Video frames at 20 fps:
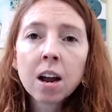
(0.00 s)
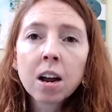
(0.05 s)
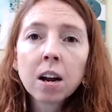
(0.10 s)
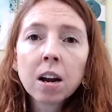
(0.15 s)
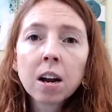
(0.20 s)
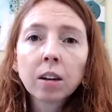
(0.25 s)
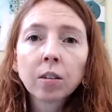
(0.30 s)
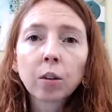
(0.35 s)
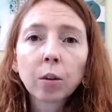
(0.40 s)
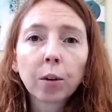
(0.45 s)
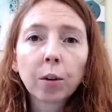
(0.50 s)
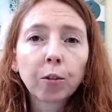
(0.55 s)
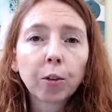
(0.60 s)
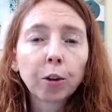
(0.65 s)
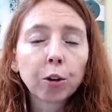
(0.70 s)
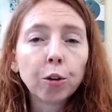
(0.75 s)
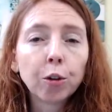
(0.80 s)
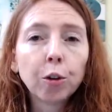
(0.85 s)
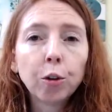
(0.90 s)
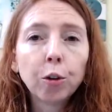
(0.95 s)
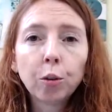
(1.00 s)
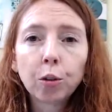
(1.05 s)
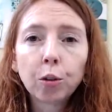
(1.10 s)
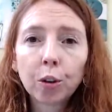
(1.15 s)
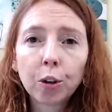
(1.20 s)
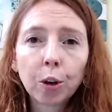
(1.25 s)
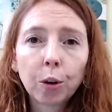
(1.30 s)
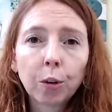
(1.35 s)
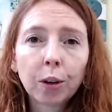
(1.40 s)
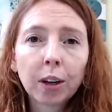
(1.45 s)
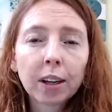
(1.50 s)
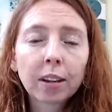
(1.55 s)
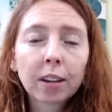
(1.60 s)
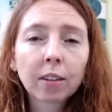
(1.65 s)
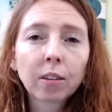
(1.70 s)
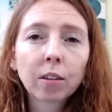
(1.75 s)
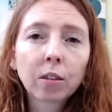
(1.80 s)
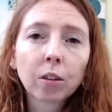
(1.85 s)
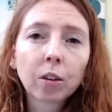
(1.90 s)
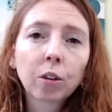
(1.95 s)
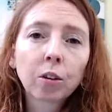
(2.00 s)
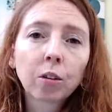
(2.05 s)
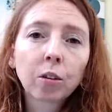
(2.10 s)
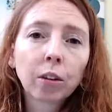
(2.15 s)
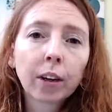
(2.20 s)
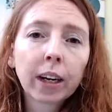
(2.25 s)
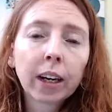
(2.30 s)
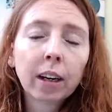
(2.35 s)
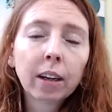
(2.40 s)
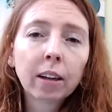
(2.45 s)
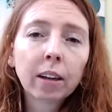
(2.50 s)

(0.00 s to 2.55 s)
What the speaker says: So if you're new to yoga, this is a great